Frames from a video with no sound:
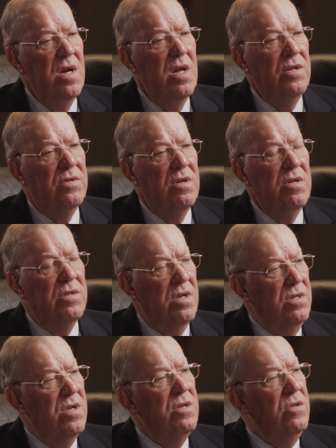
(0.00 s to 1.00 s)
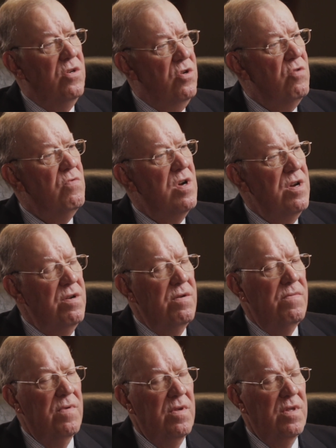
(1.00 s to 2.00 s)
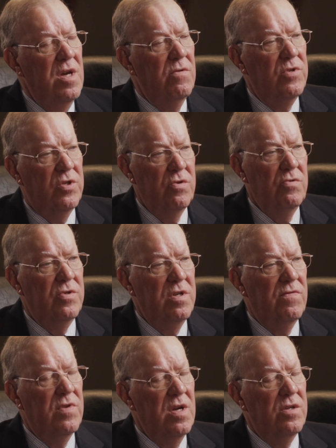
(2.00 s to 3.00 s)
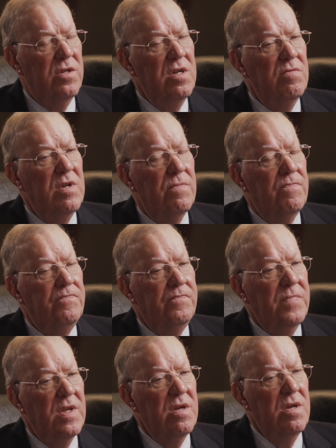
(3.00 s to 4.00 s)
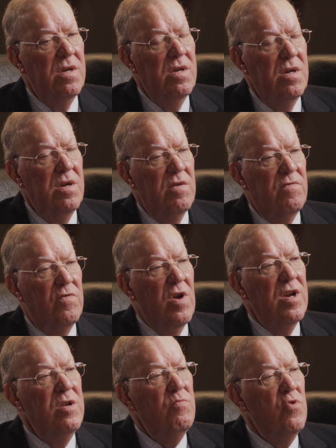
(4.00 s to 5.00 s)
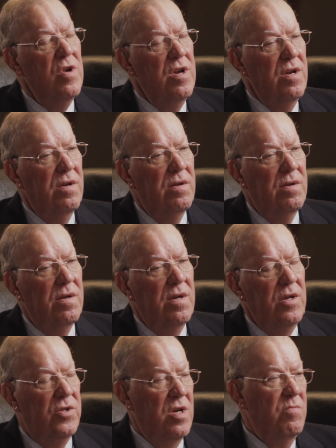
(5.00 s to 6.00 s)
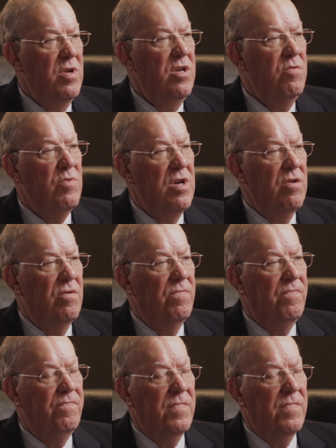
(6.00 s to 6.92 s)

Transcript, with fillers: And he said, he said, you're right. That was Tuesday of Thanksgiving. Friday morning, he sent me an email.